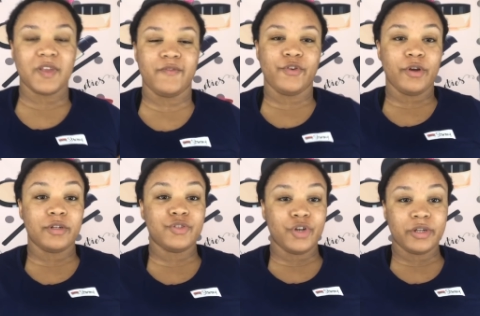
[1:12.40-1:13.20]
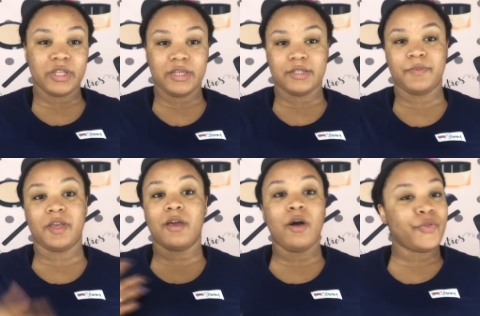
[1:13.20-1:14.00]
if you're on a journey to
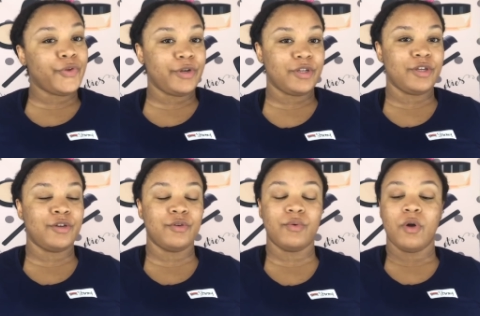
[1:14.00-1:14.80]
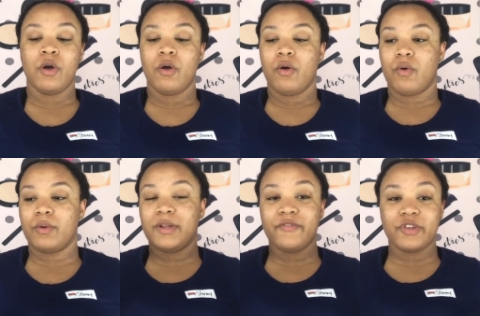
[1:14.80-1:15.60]
being a healthier you or
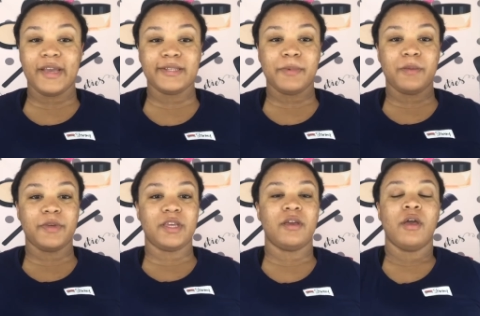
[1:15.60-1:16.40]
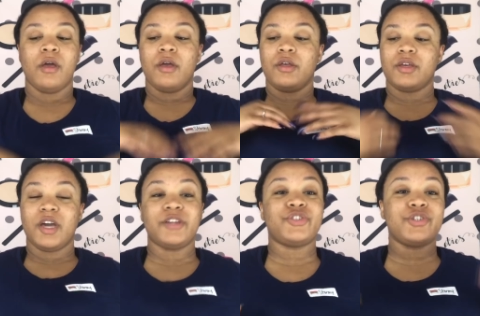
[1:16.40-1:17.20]
whatever the case may be,
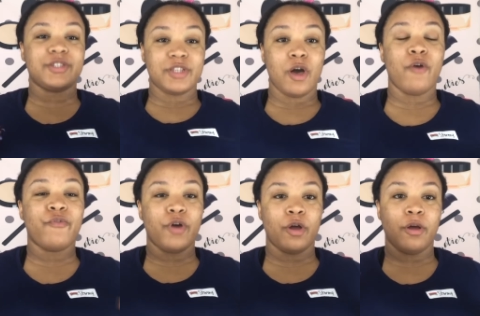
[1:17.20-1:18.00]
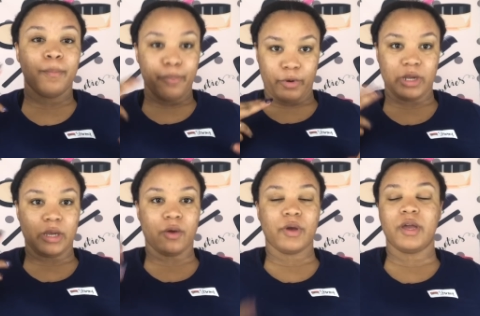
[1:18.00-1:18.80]
cut yourself a
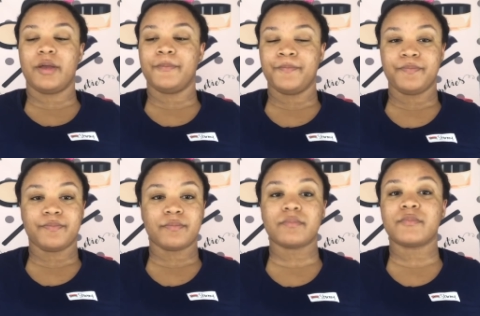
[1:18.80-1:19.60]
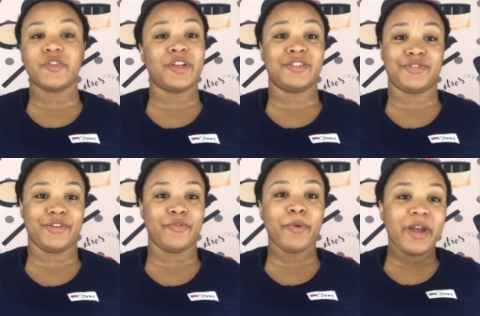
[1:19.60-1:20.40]
break, okay? Just cut
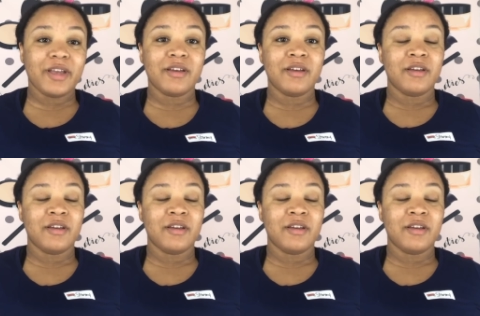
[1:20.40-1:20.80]
yourself a break.